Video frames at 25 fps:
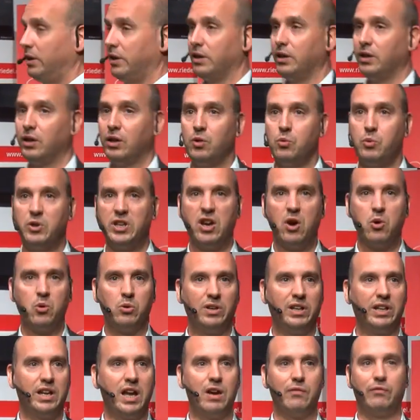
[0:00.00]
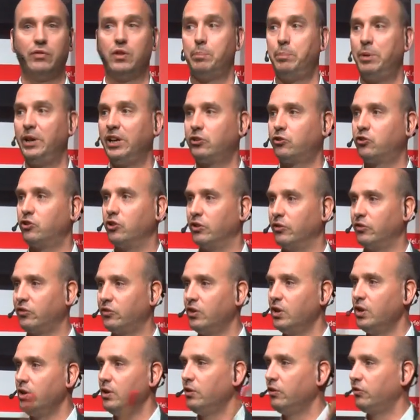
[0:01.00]
uh, we only have the
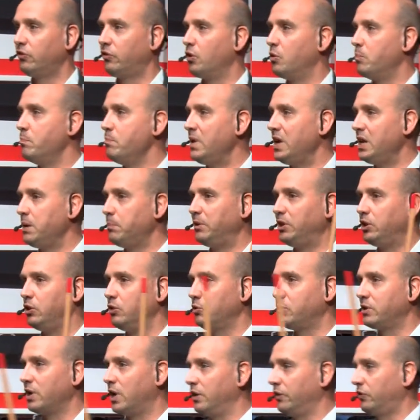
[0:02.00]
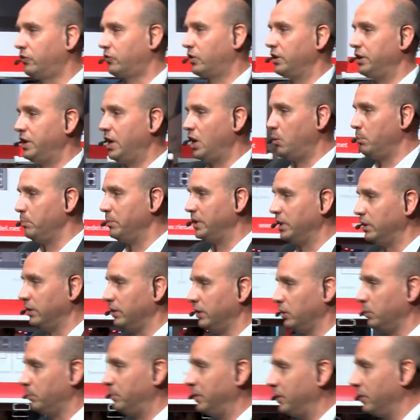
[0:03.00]
pictures. So maybe you guys can help me a
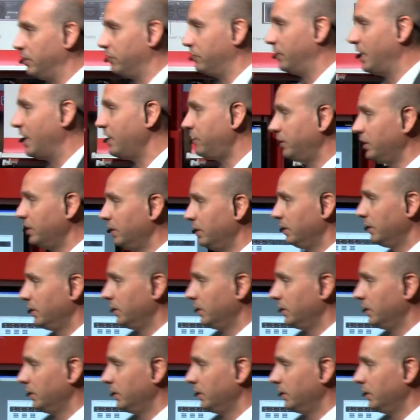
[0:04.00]
little bit in that.